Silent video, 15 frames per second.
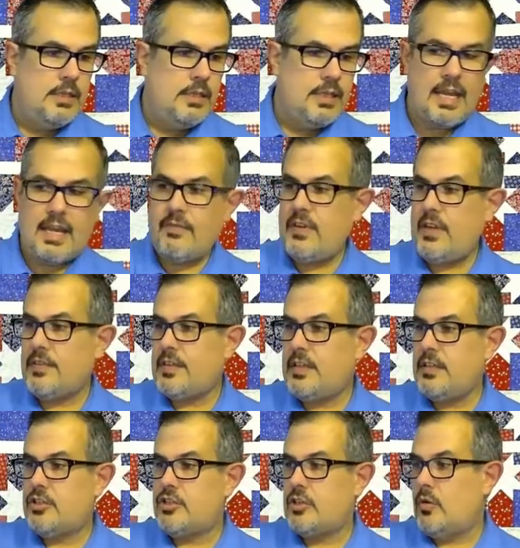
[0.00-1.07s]
Didn't have
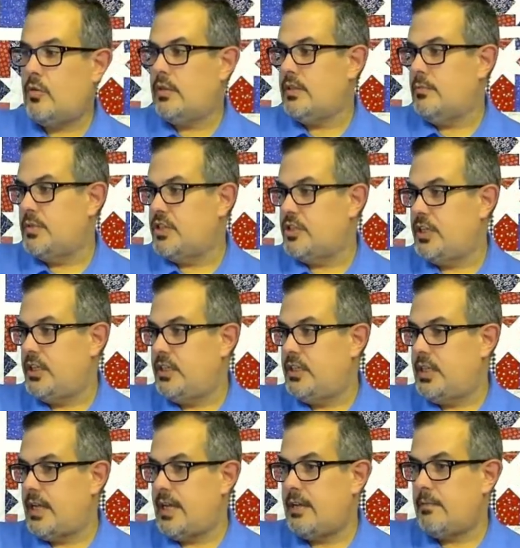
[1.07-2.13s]
anything to show on the machine
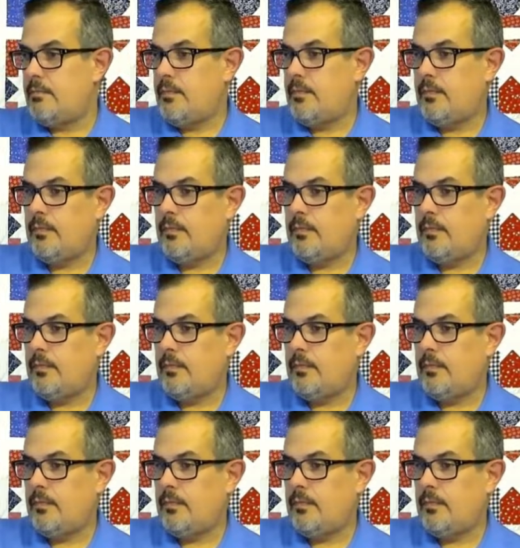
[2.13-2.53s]
today.